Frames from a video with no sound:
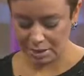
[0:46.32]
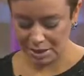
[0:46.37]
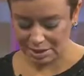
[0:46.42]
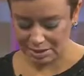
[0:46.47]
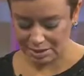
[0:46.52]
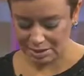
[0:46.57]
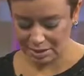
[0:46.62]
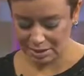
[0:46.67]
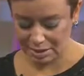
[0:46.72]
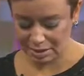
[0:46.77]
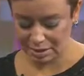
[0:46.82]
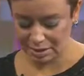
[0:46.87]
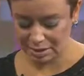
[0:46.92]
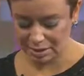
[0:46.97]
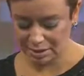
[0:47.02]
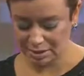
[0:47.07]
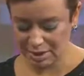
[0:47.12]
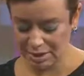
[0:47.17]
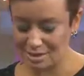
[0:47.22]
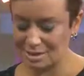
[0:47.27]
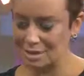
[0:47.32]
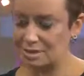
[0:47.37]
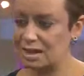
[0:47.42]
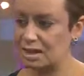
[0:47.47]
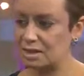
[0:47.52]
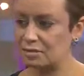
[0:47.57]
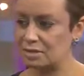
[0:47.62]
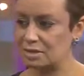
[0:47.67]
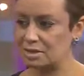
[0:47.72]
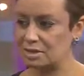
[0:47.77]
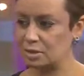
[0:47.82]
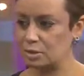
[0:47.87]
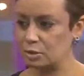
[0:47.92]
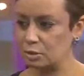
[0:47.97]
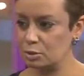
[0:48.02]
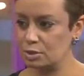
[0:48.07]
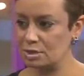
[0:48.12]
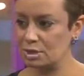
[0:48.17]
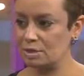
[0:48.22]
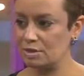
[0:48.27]
basically the SDF is
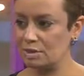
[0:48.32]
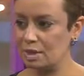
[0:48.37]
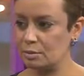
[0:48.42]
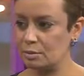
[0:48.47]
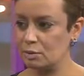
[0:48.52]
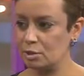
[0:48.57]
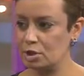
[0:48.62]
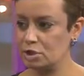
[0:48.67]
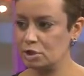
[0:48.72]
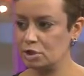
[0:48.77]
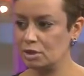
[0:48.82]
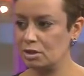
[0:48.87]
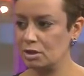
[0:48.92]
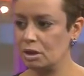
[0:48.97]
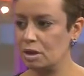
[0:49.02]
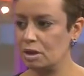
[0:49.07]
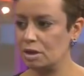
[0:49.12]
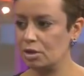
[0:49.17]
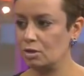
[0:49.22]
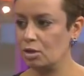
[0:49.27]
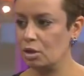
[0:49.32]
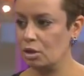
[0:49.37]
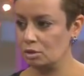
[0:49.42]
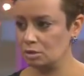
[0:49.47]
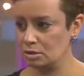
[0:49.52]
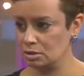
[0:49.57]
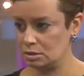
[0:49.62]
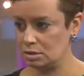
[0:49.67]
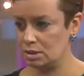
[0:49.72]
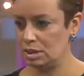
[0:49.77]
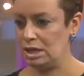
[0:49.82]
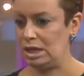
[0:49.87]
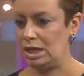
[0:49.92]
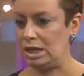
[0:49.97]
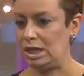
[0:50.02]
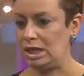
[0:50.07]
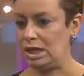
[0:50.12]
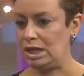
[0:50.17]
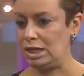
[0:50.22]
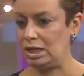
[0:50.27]
closing the ammunition line on
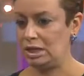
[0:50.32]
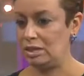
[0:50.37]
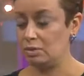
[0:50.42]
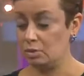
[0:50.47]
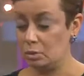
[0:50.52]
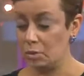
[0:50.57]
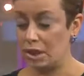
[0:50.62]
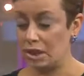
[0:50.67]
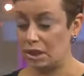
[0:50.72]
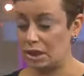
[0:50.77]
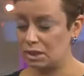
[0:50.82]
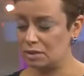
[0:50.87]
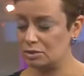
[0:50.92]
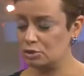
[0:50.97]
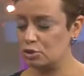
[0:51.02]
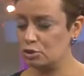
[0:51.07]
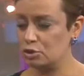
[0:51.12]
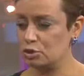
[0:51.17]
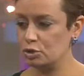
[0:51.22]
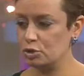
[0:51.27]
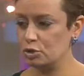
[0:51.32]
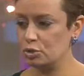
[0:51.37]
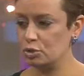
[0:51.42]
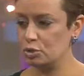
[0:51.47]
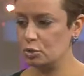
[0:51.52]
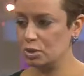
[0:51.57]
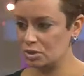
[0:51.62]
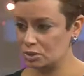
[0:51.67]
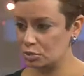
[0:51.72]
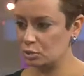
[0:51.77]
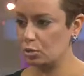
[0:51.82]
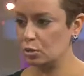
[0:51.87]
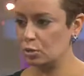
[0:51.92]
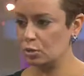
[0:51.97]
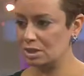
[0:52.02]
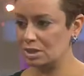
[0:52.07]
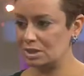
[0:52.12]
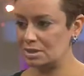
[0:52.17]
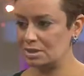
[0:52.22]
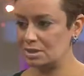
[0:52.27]
uh, the way to what's so
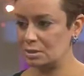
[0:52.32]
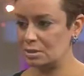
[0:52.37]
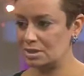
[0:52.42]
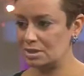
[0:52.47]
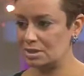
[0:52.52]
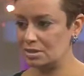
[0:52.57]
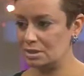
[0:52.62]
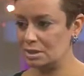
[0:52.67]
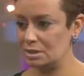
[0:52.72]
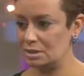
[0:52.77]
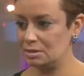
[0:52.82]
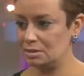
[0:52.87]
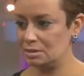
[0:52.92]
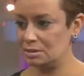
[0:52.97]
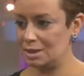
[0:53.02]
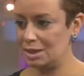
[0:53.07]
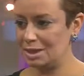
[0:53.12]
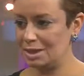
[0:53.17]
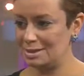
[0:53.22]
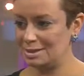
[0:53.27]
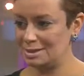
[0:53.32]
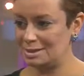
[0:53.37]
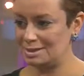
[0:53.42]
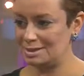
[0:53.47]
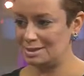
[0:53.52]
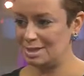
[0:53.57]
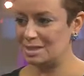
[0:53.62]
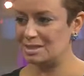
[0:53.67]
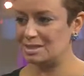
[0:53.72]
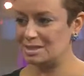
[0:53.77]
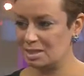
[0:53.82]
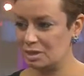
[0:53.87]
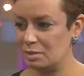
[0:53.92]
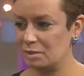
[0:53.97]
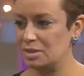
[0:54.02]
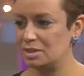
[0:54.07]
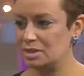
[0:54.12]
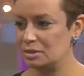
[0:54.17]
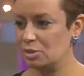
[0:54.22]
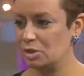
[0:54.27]
called the, the Islamic State. The it's Syrian the
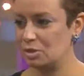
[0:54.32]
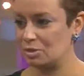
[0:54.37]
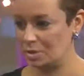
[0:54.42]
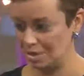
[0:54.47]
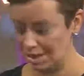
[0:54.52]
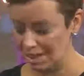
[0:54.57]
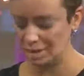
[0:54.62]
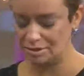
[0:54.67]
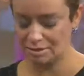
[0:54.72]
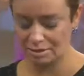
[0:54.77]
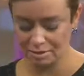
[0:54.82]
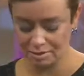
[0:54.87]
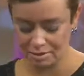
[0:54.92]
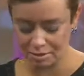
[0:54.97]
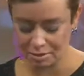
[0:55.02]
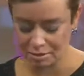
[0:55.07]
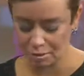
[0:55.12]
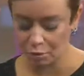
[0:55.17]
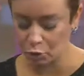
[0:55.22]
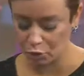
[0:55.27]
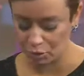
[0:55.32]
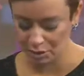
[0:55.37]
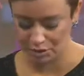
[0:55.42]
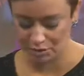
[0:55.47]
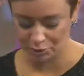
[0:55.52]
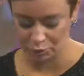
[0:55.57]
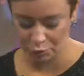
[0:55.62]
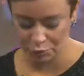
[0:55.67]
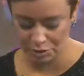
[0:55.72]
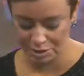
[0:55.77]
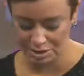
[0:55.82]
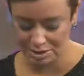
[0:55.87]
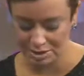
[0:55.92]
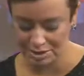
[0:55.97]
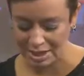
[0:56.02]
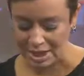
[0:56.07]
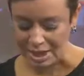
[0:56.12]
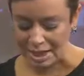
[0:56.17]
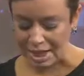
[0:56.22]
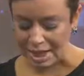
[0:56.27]
Syrian Democrat, yeah, the, the, democratic
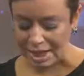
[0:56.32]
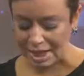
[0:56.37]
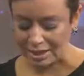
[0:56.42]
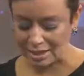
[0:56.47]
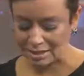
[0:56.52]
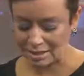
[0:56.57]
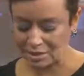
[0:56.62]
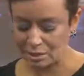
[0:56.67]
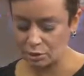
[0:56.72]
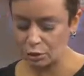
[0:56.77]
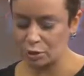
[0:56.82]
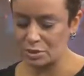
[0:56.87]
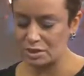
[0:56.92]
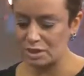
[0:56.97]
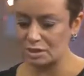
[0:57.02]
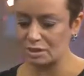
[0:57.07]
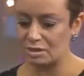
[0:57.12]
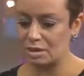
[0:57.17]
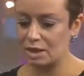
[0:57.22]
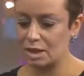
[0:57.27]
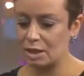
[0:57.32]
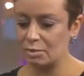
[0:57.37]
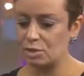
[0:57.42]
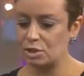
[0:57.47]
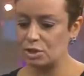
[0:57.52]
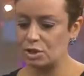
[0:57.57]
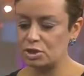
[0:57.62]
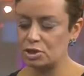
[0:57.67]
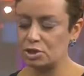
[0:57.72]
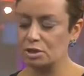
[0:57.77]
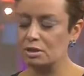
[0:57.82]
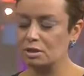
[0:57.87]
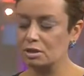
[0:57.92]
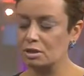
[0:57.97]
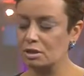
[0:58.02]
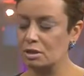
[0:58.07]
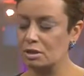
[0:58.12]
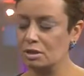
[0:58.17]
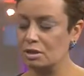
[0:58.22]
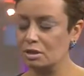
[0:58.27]
forces, okay. and it's closing the
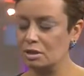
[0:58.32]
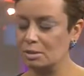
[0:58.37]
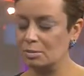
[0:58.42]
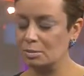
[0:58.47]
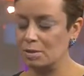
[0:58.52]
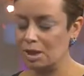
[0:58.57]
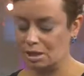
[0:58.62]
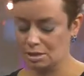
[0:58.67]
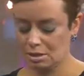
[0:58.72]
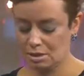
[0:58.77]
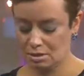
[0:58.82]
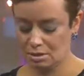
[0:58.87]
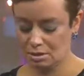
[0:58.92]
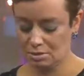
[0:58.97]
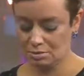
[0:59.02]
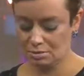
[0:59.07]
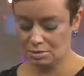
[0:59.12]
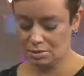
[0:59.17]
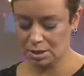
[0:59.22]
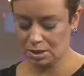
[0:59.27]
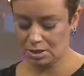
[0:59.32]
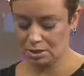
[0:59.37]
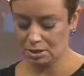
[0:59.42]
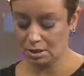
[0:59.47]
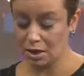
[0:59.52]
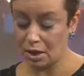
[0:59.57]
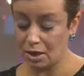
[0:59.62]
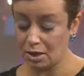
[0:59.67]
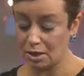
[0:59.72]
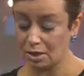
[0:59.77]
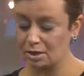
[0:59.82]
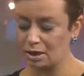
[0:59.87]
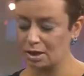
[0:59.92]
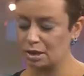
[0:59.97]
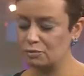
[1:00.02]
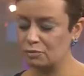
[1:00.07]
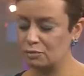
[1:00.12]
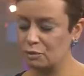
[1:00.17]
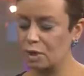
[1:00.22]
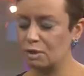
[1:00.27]
ammunition um, um, uh, line
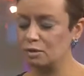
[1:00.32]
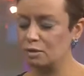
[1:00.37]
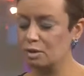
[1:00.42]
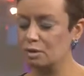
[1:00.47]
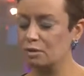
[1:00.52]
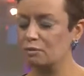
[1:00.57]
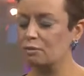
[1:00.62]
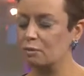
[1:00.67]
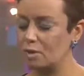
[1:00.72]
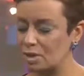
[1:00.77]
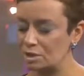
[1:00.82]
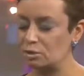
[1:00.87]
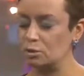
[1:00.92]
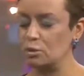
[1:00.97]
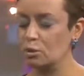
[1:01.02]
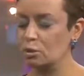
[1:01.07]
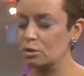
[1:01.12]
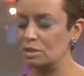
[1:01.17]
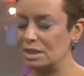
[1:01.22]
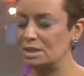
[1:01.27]
in front of what's so called